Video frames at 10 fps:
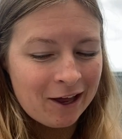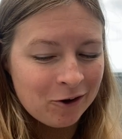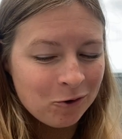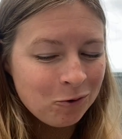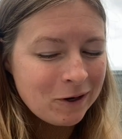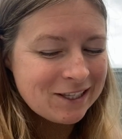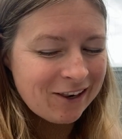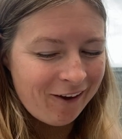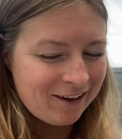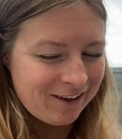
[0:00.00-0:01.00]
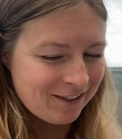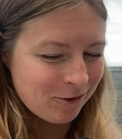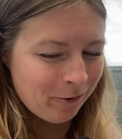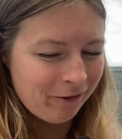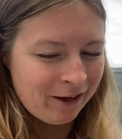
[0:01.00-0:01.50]
And I always like this
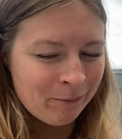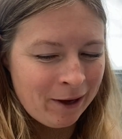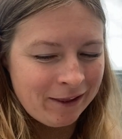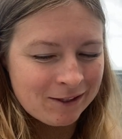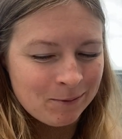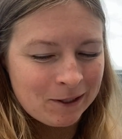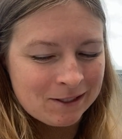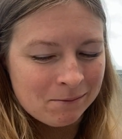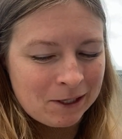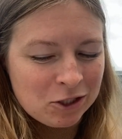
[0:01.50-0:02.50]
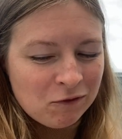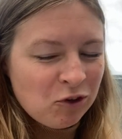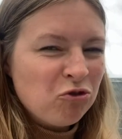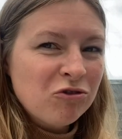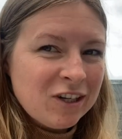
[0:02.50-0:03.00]
sort of thing in maths because it makes you
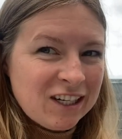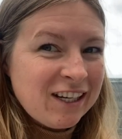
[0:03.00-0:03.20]
feel really